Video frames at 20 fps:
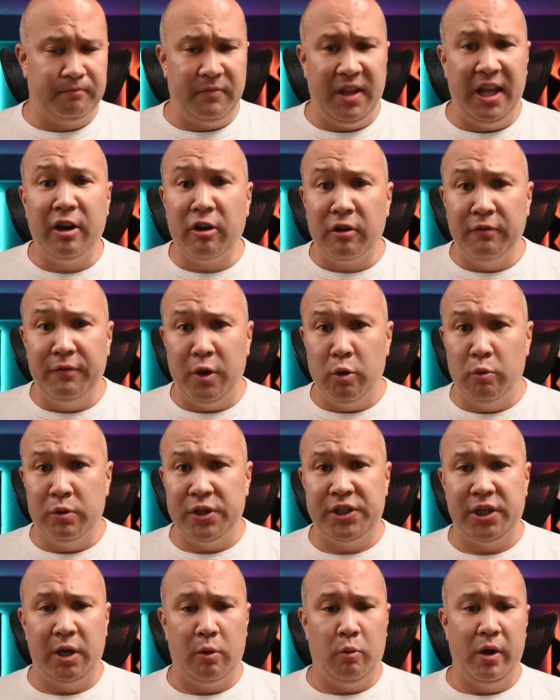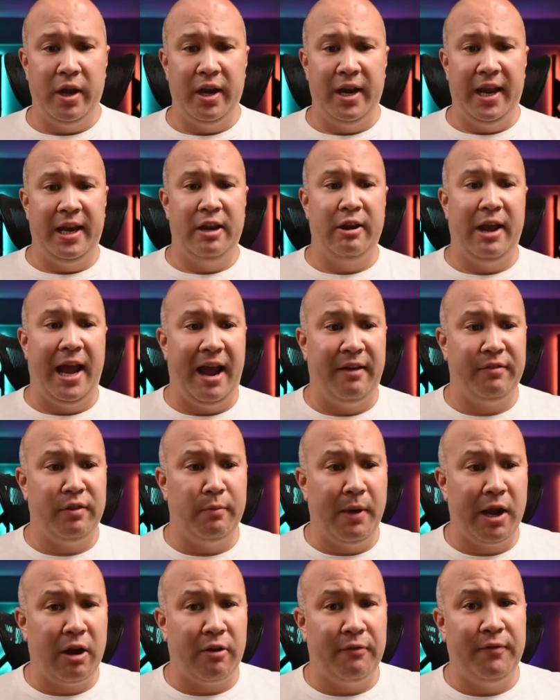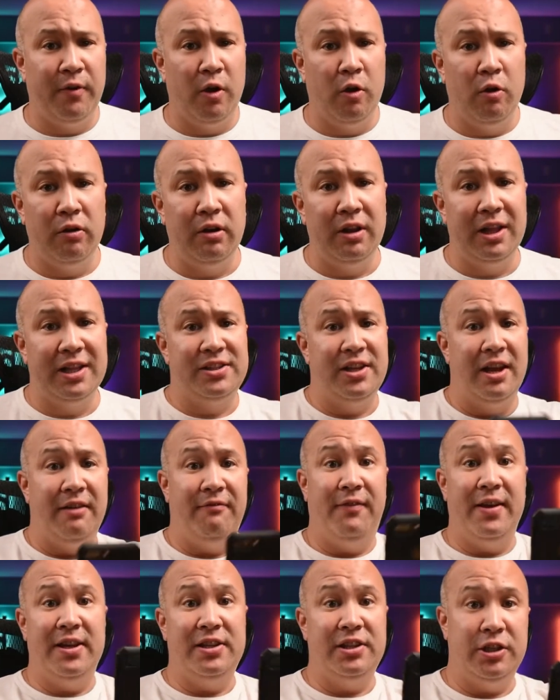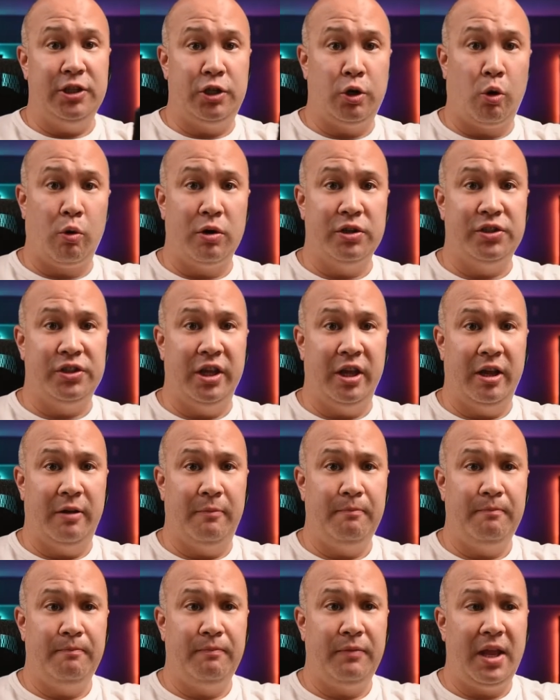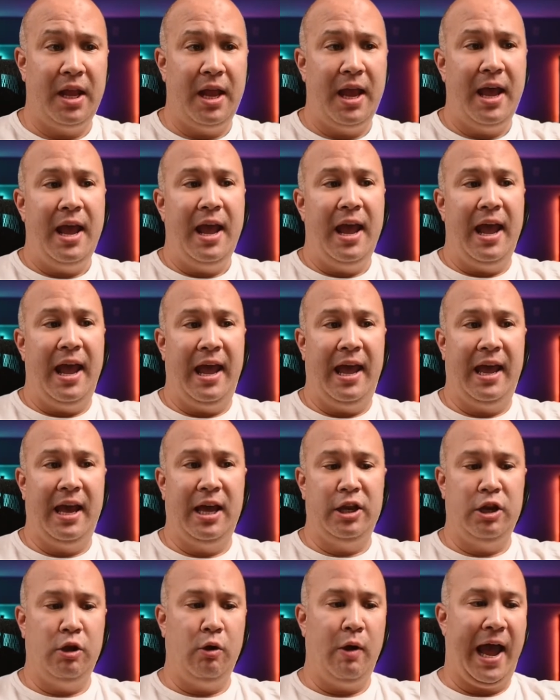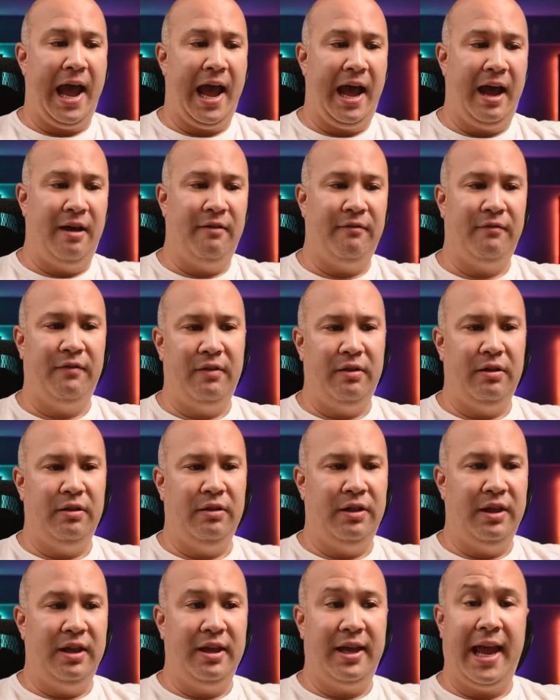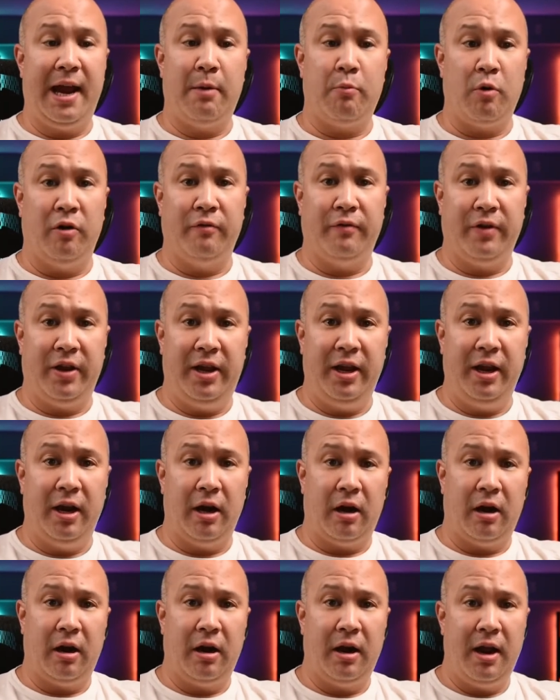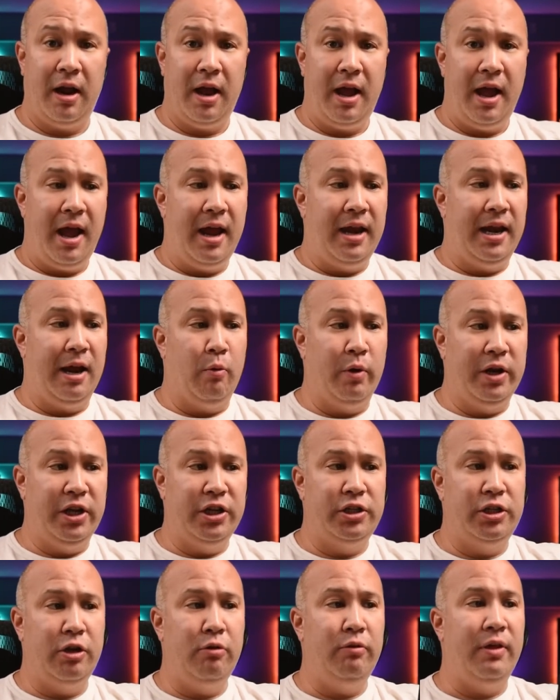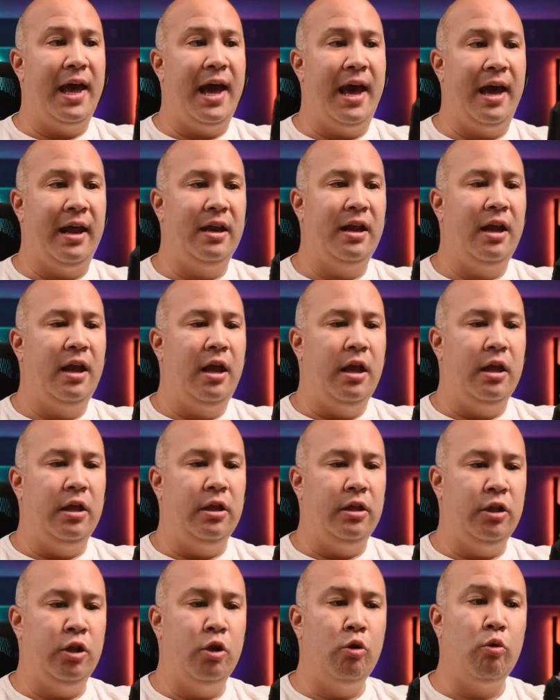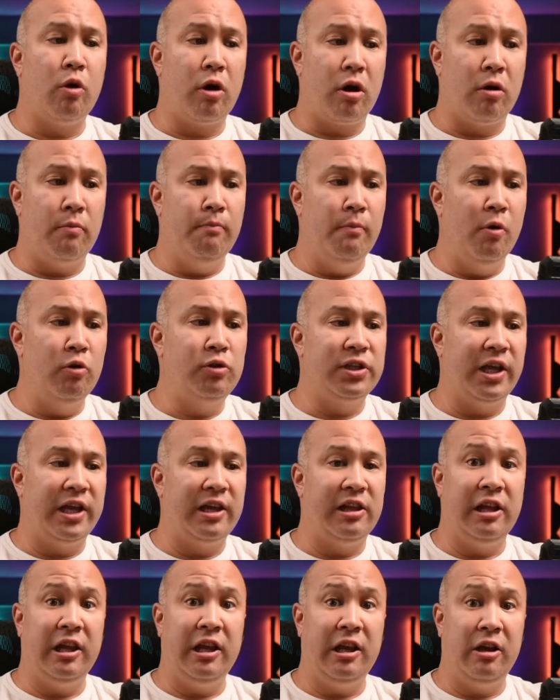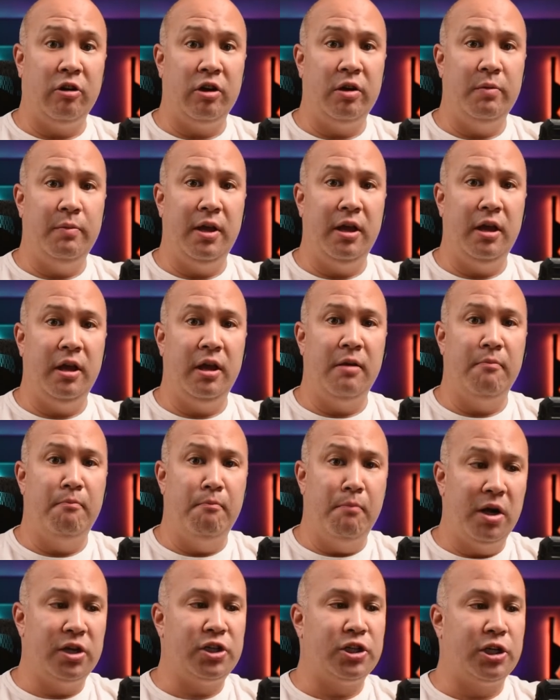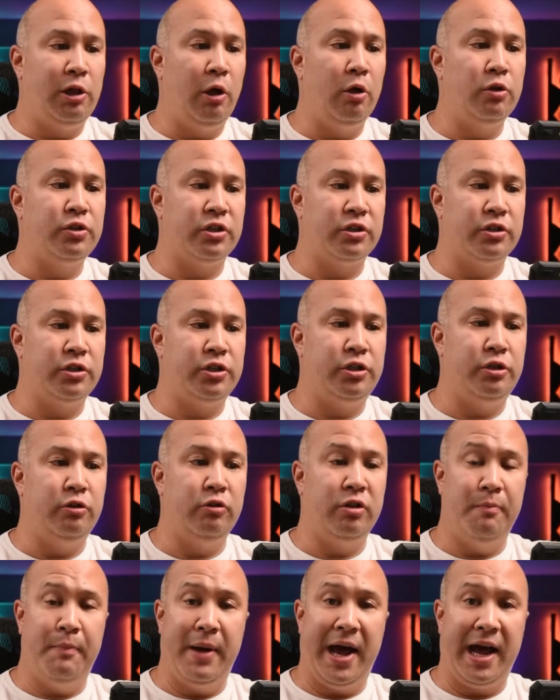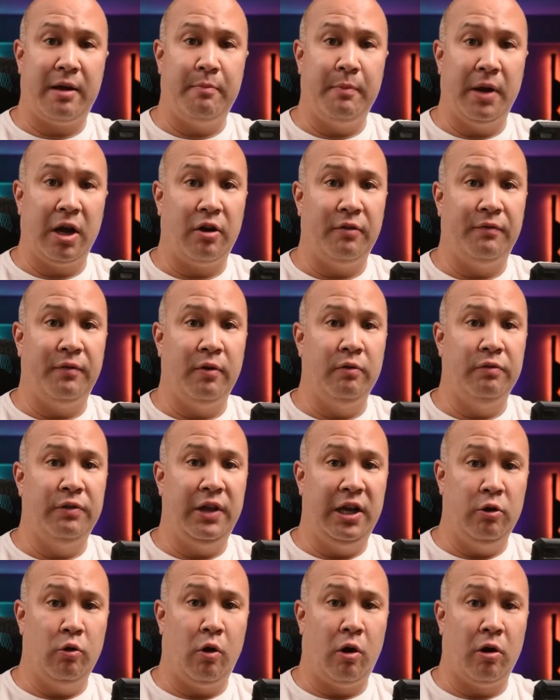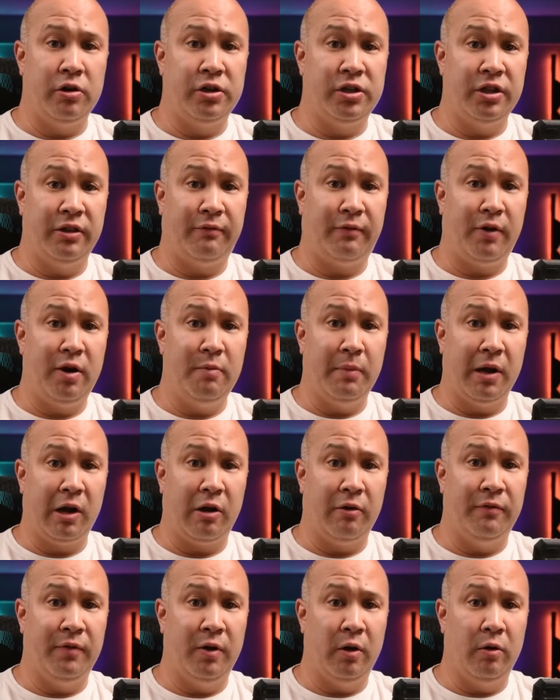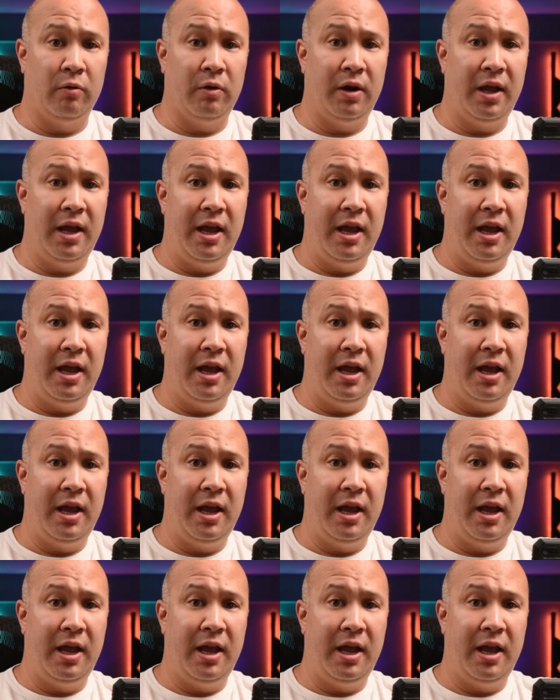interview with someone and you have the microphone, let's say, facing towards them, and you have the camera over here. Now, when you do that, you are most likely going to be much closer to the back microphone than you are to the front microphone.